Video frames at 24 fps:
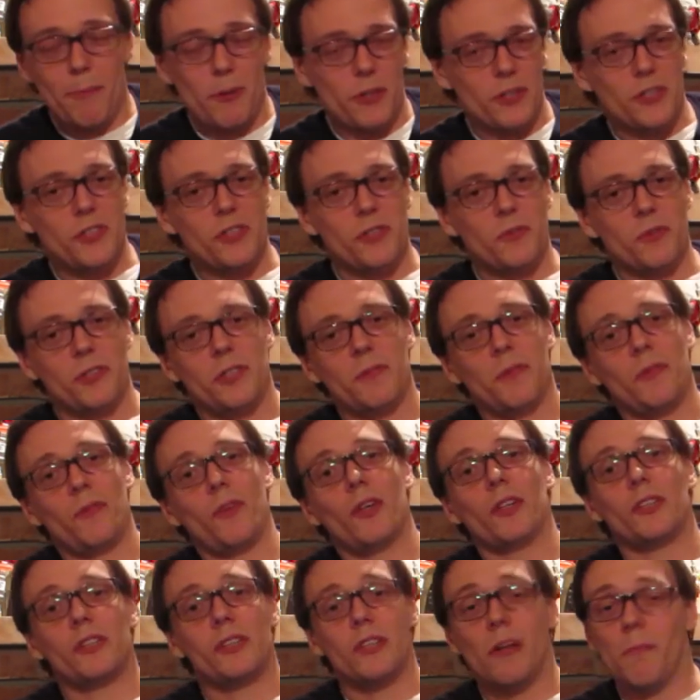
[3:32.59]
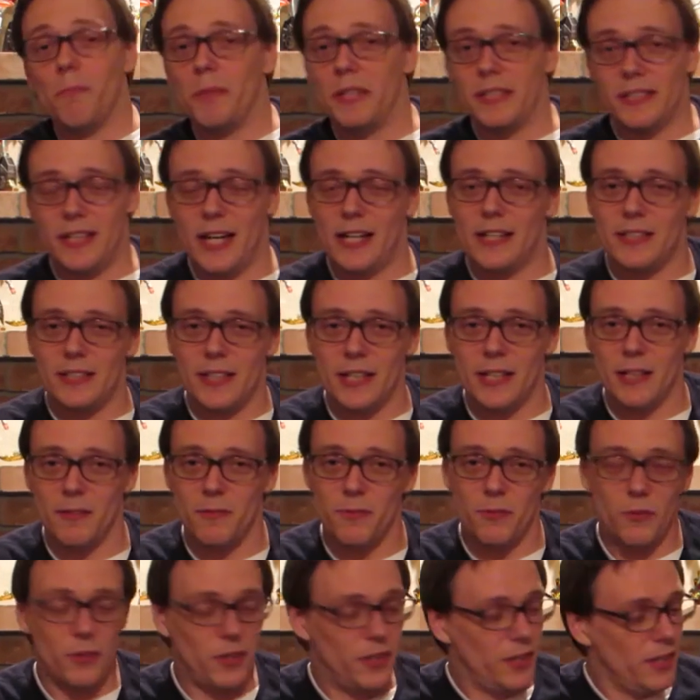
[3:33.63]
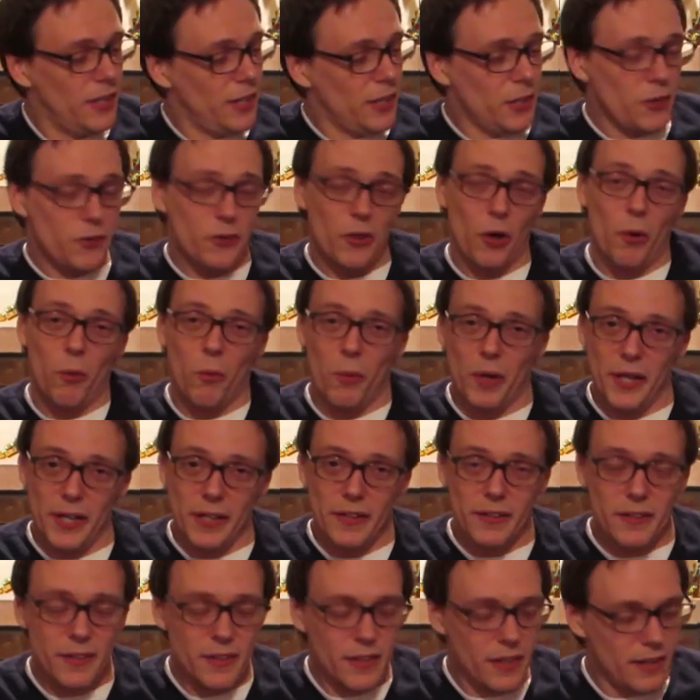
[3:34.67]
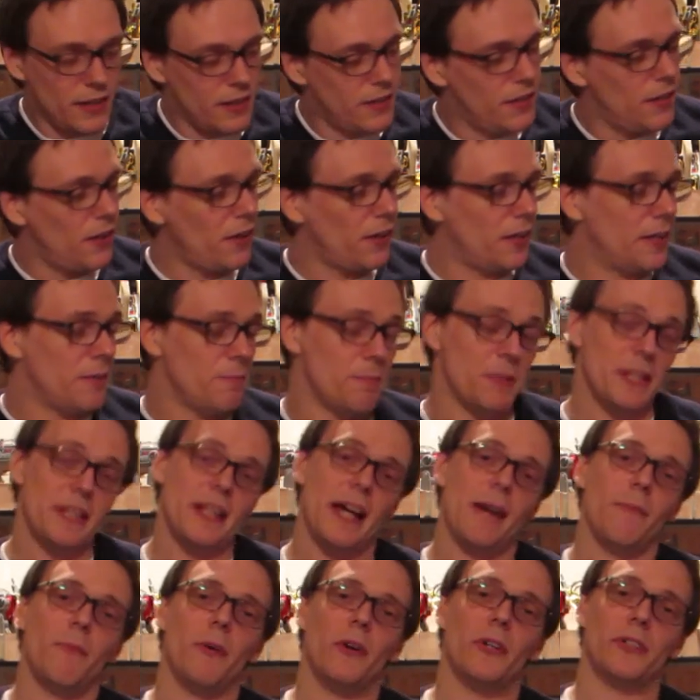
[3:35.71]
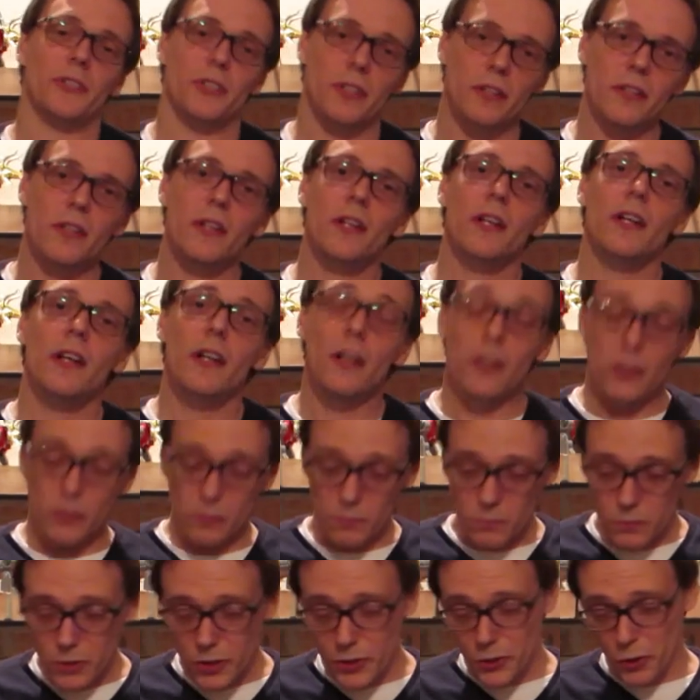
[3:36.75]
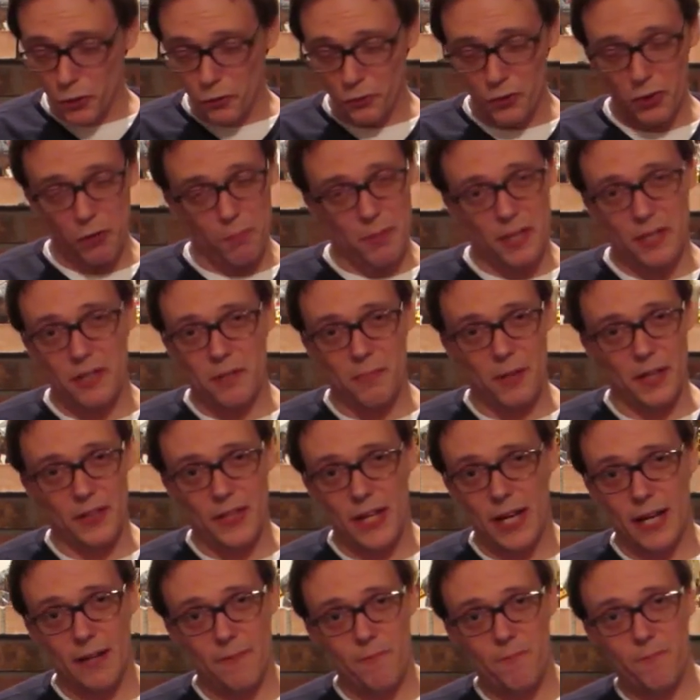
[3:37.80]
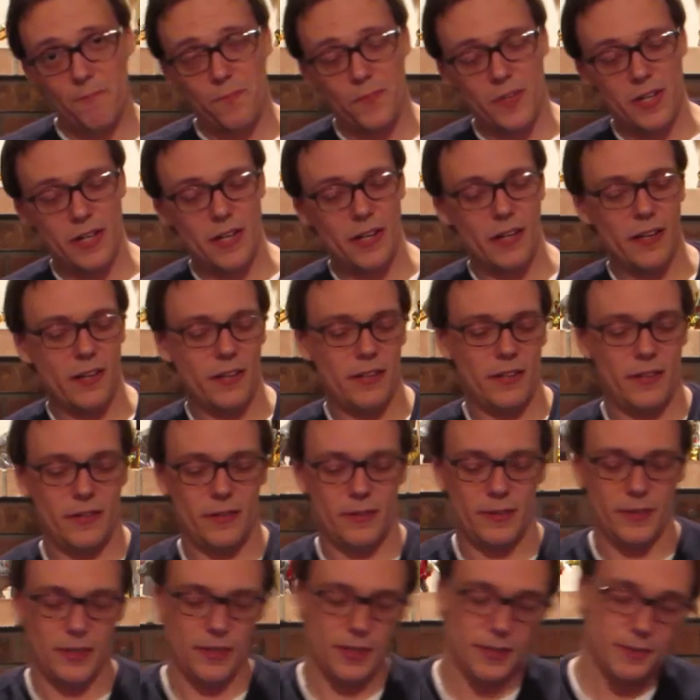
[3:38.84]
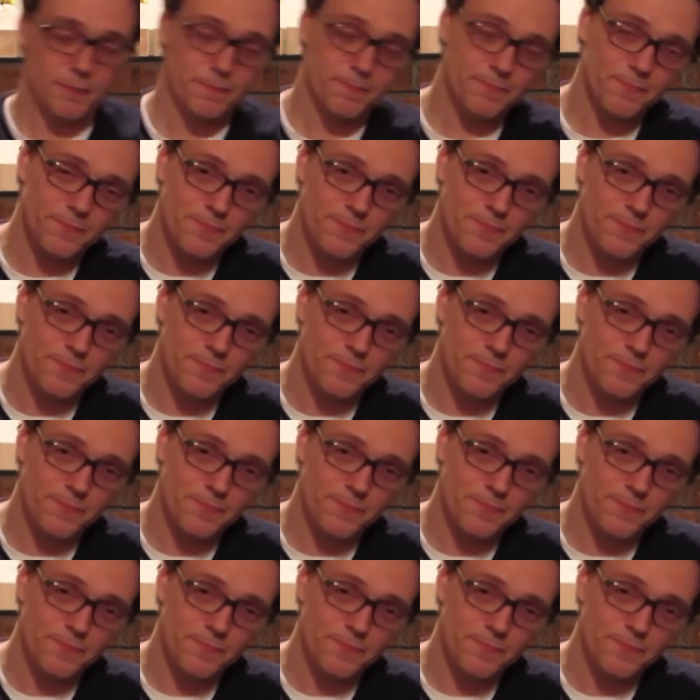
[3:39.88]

person's doing something wrong. Somebody's got to stand up for it. Don't wait. All right, be that person. You'll feel better about that. All right?